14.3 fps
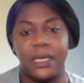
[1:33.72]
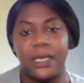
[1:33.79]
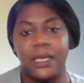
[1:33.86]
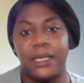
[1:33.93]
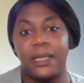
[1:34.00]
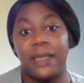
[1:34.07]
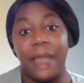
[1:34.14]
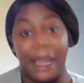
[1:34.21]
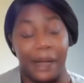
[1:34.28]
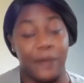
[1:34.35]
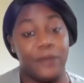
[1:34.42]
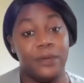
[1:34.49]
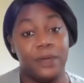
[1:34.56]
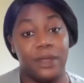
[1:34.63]

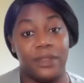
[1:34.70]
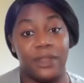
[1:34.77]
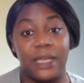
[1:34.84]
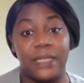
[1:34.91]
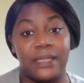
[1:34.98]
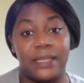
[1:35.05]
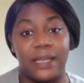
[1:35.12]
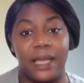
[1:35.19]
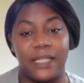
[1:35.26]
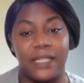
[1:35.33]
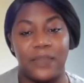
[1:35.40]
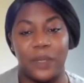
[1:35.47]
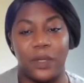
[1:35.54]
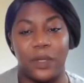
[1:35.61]
Now, the internet
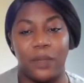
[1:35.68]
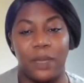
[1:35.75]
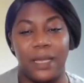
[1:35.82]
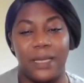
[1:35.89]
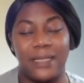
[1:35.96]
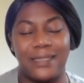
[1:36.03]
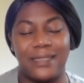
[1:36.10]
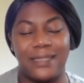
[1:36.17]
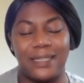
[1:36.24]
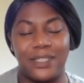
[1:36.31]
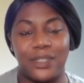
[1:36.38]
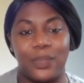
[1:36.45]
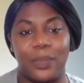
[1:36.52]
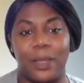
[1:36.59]
has become an
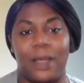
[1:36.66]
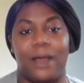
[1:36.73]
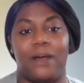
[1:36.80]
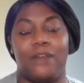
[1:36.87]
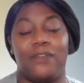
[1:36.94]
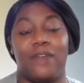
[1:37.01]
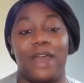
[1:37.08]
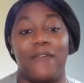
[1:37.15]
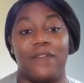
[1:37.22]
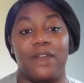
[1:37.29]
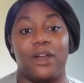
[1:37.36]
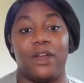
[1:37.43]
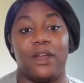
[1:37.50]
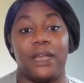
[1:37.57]
essential part of every
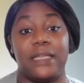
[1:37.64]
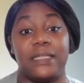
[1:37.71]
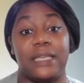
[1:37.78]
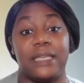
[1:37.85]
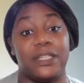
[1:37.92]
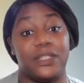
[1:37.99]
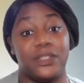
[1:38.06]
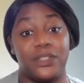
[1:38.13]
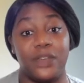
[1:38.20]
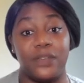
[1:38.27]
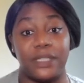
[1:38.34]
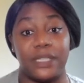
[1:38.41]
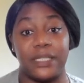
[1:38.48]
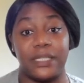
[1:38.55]
organization's
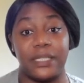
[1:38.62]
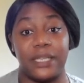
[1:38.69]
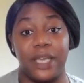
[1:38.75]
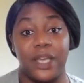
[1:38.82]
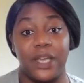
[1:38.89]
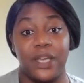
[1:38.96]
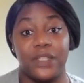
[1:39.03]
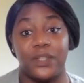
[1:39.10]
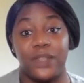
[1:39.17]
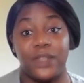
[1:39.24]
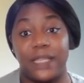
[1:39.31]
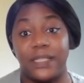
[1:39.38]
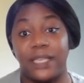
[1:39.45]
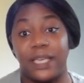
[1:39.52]
services, so
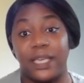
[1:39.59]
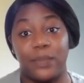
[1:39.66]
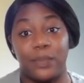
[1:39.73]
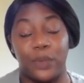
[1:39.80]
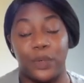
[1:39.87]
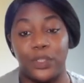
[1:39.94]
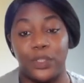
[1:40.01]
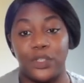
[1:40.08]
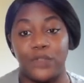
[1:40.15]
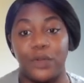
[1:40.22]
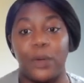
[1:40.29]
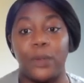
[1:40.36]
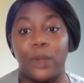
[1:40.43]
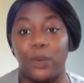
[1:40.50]
they are taking more
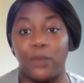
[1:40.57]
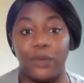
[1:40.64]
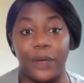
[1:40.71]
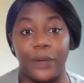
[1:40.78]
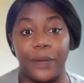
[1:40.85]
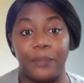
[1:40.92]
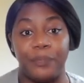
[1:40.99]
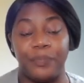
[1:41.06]
control over it.